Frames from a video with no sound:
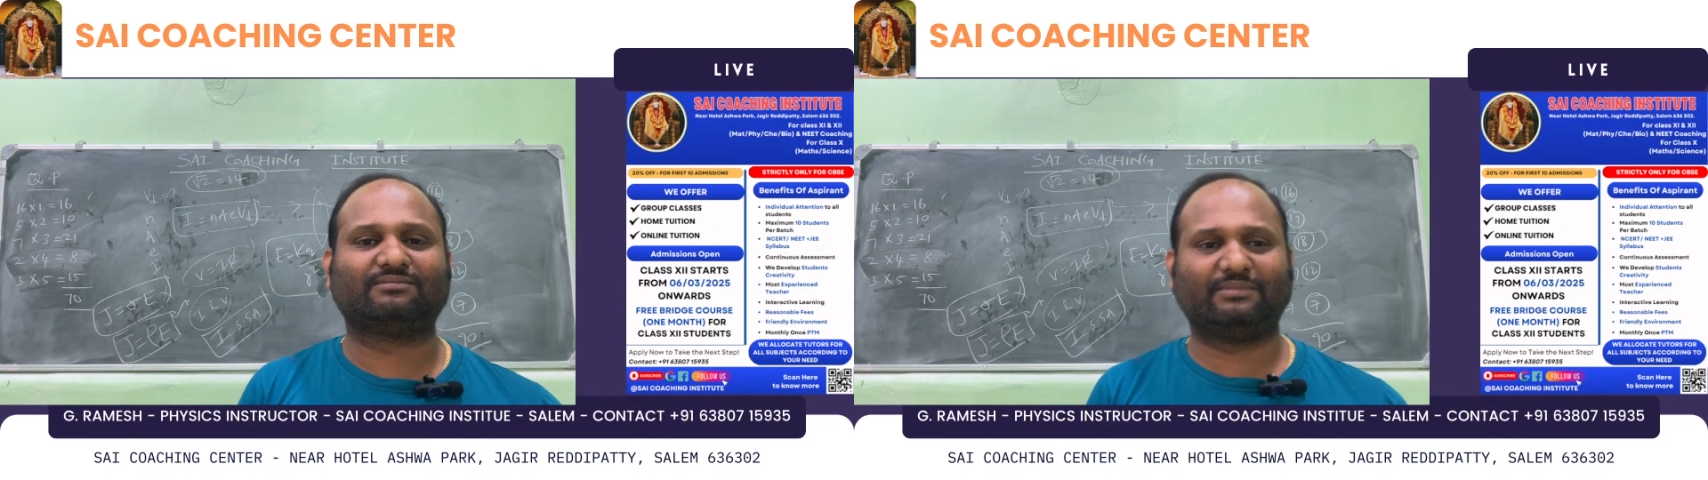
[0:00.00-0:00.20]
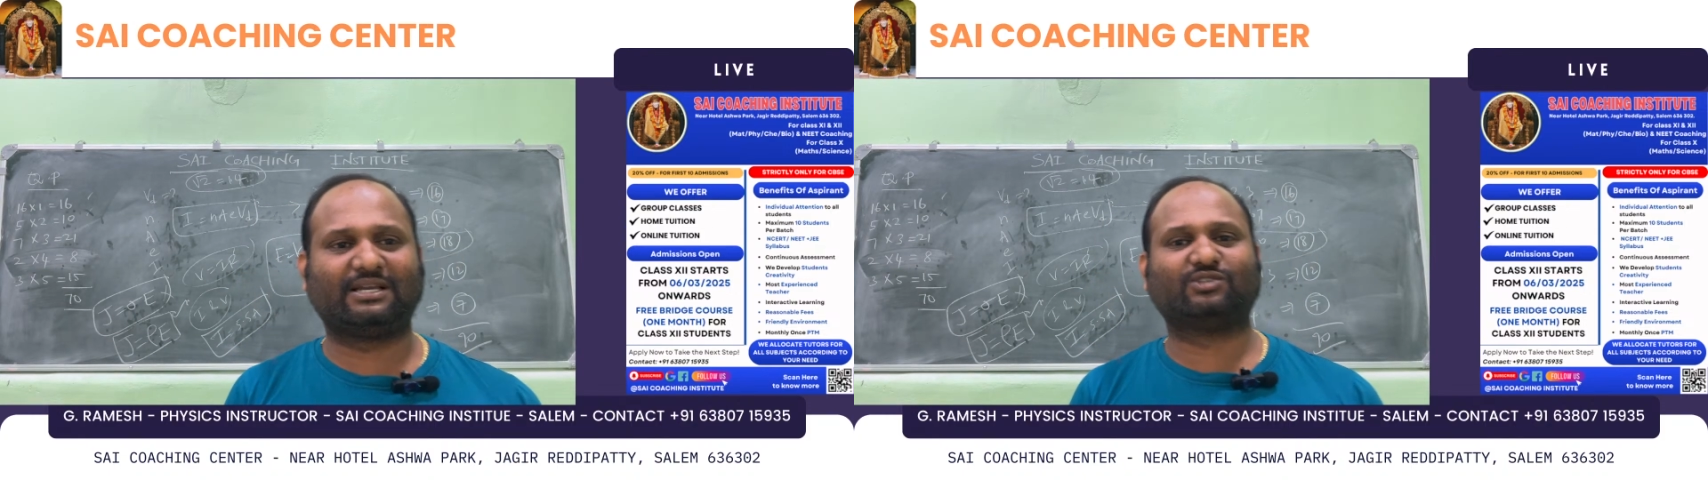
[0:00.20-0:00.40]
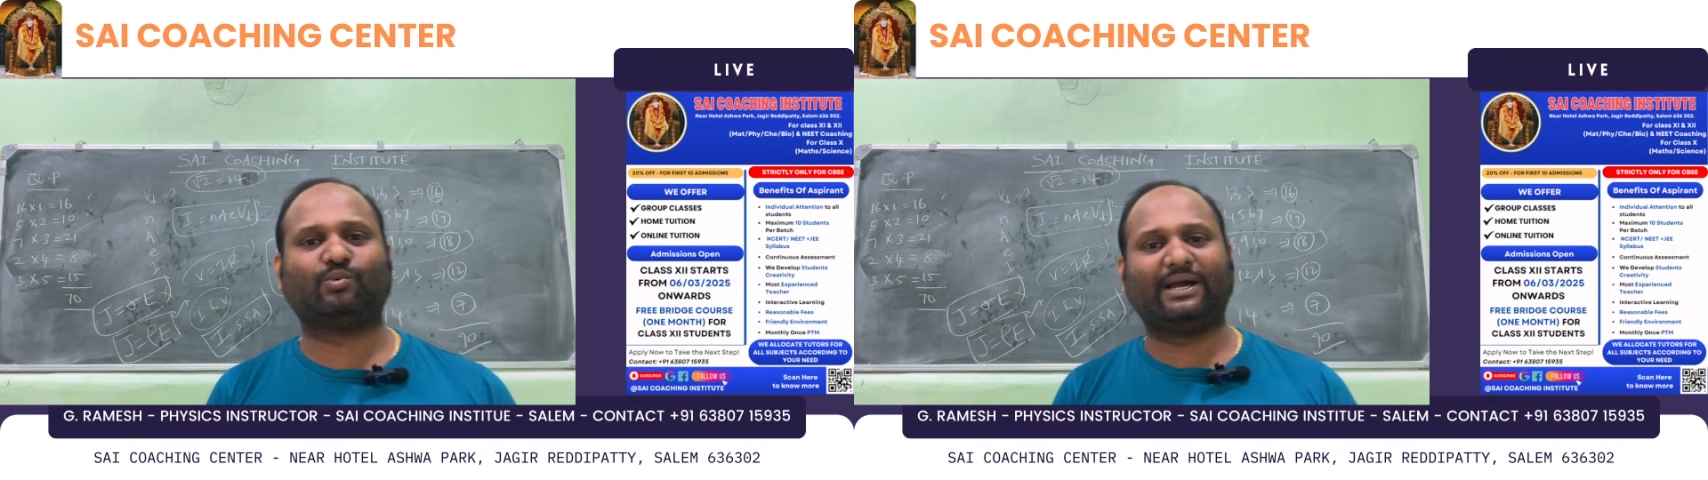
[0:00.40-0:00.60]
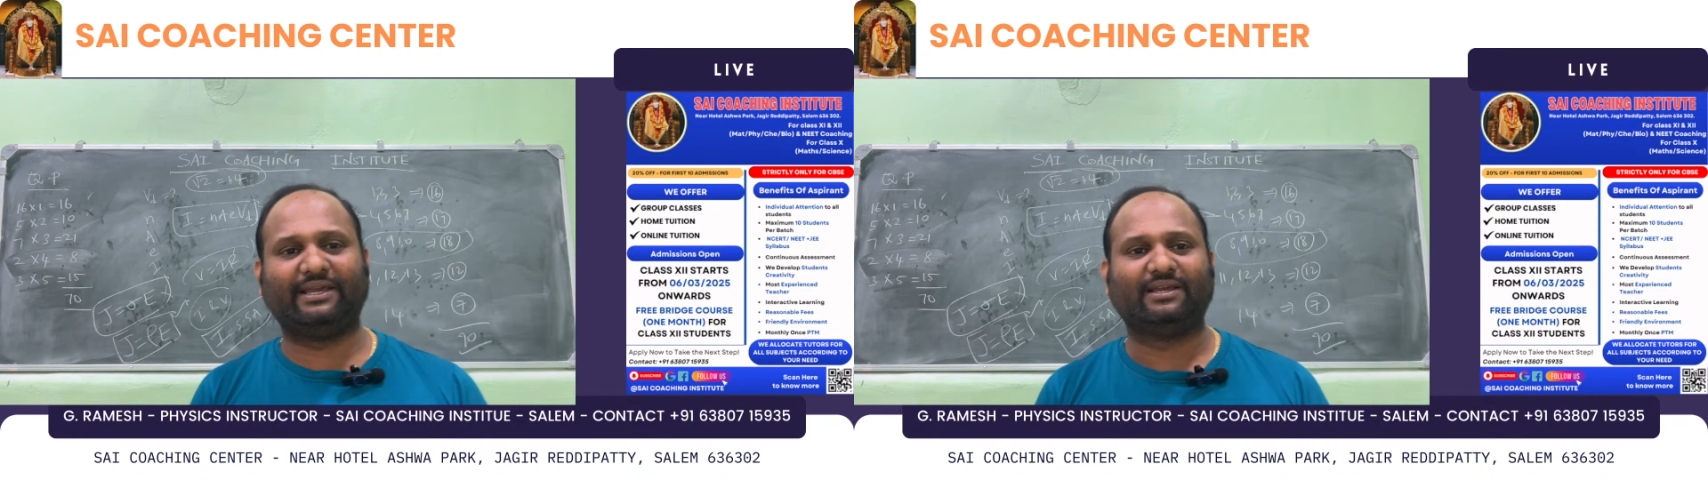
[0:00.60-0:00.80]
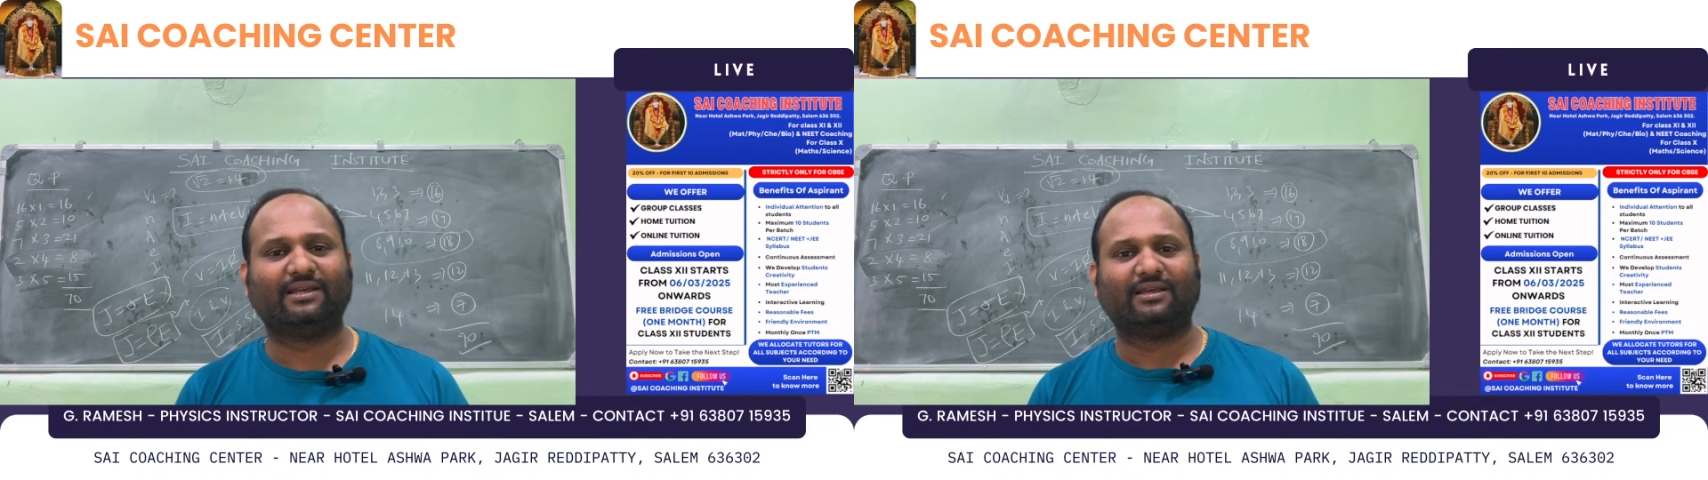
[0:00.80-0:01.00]
Because
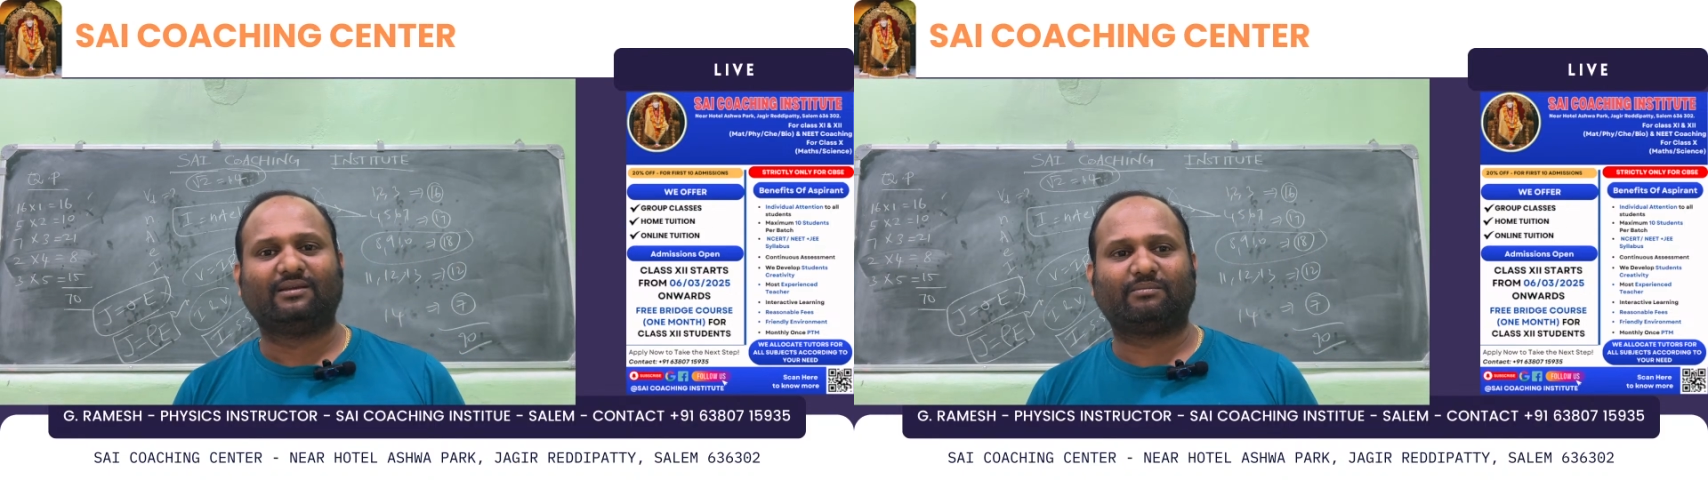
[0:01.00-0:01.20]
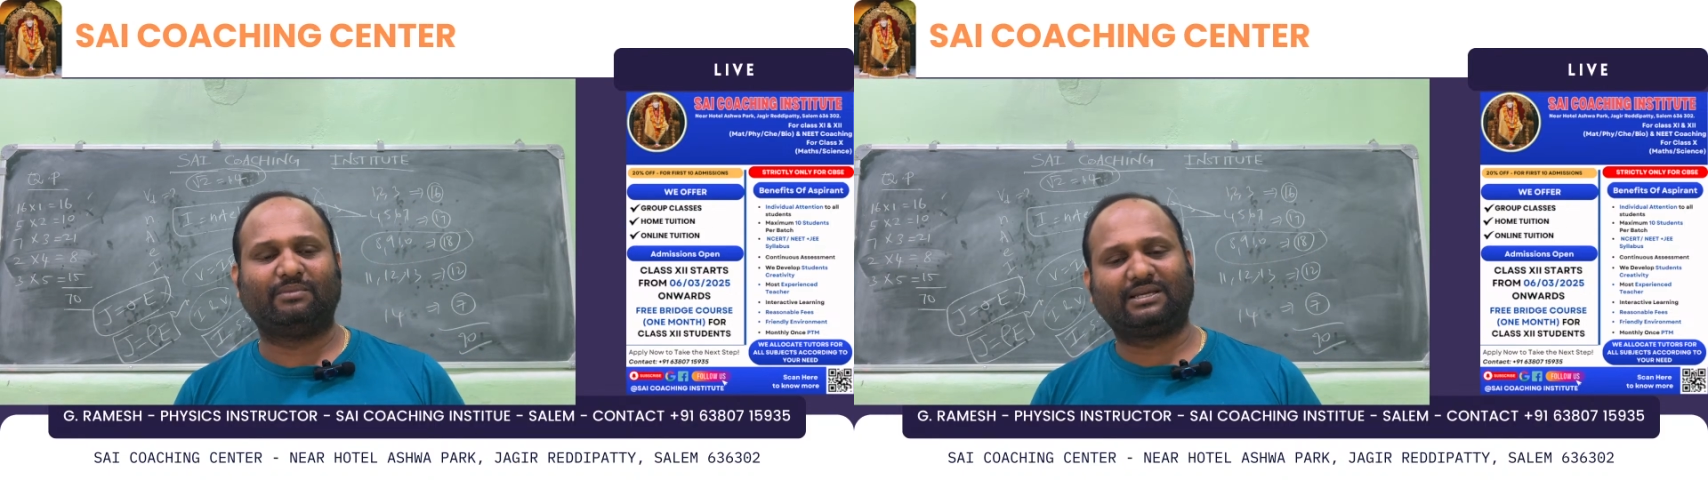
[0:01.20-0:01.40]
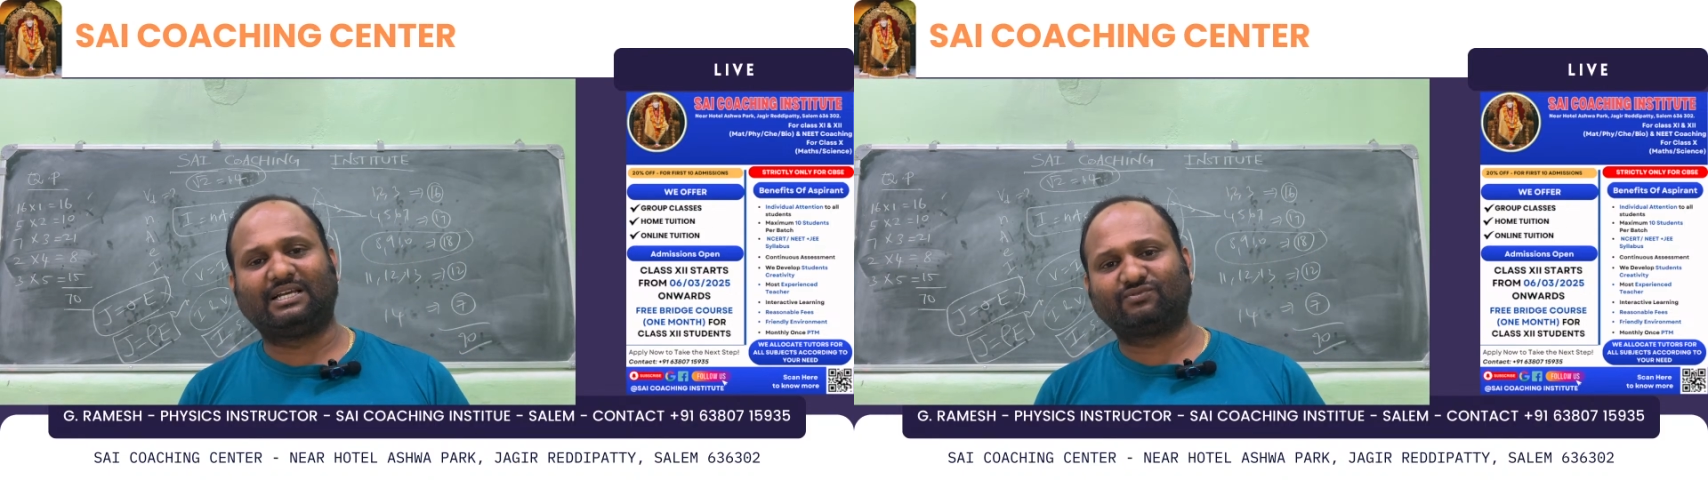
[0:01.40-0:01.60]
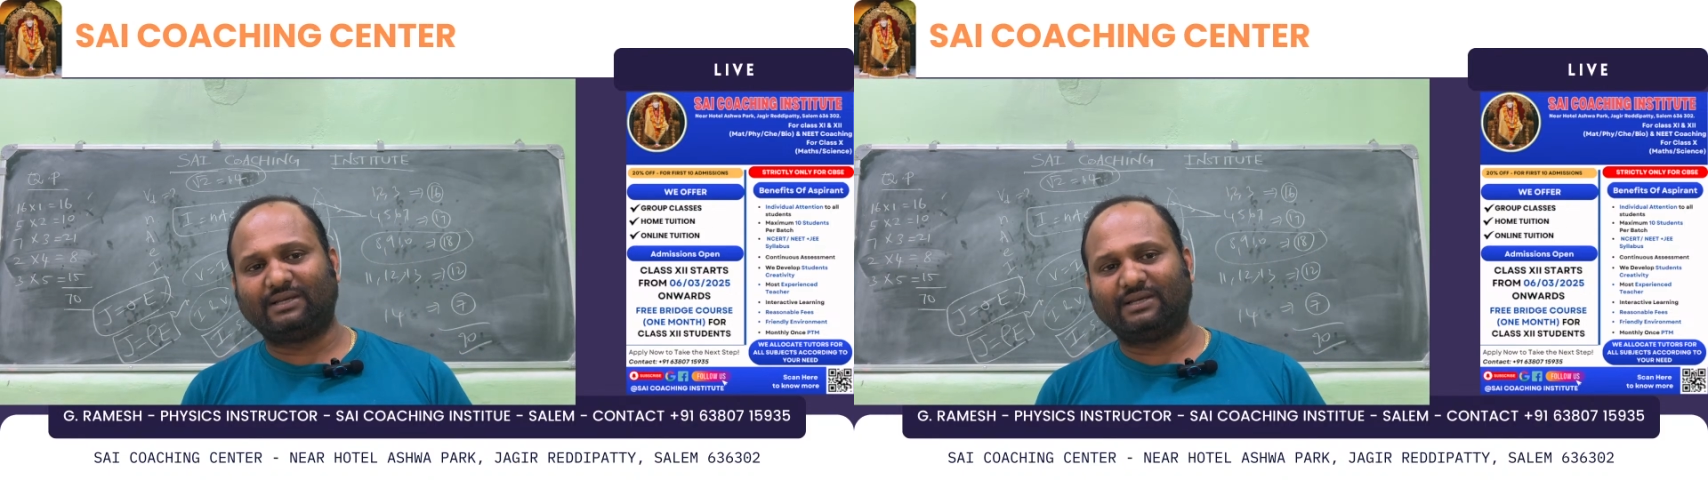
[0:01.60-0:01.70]
why? Because